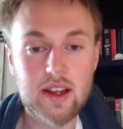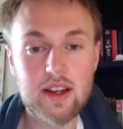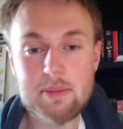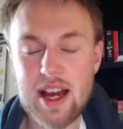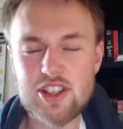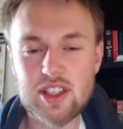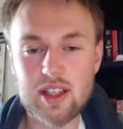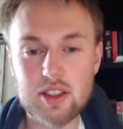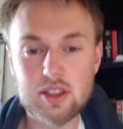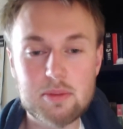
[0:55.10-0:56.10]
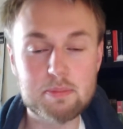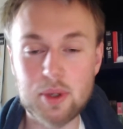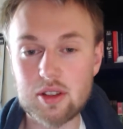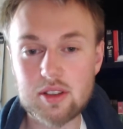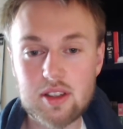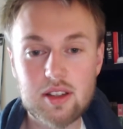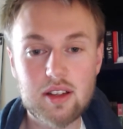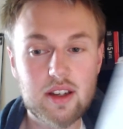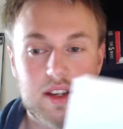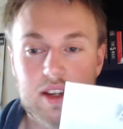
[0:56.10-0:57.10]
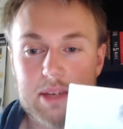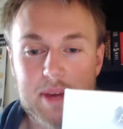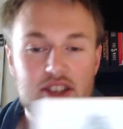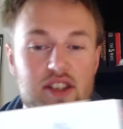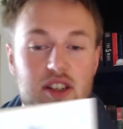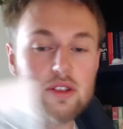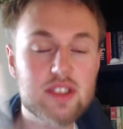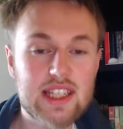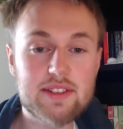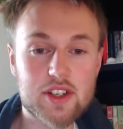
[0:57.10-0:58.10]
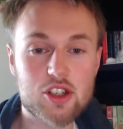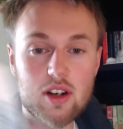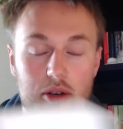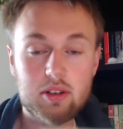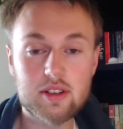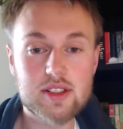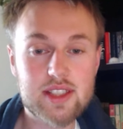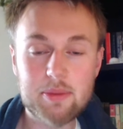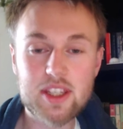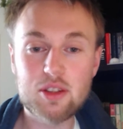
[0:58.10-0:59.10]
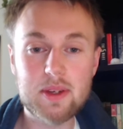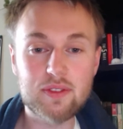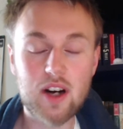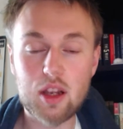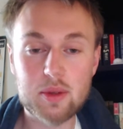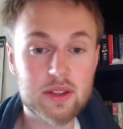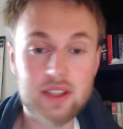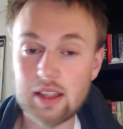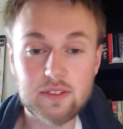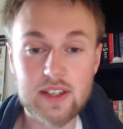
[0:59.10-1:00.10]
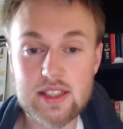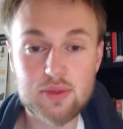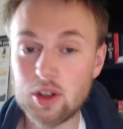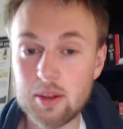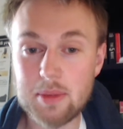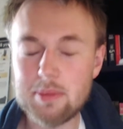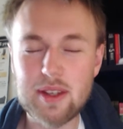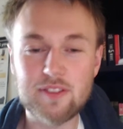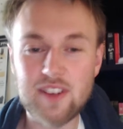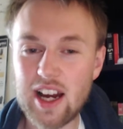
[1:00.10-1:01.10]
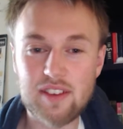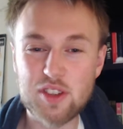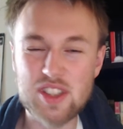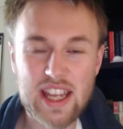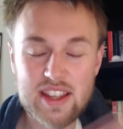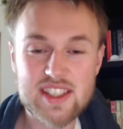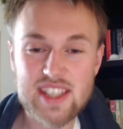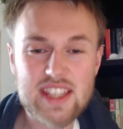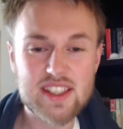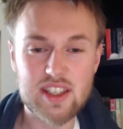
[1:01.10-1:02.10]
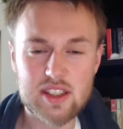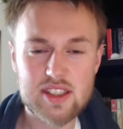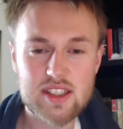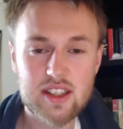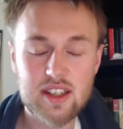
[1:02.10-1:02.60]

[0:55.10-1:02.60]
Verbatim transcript: Imagine a good book. Imagine a good TV show, something you've been following on Netflix for maybe 5 to 10 seasons.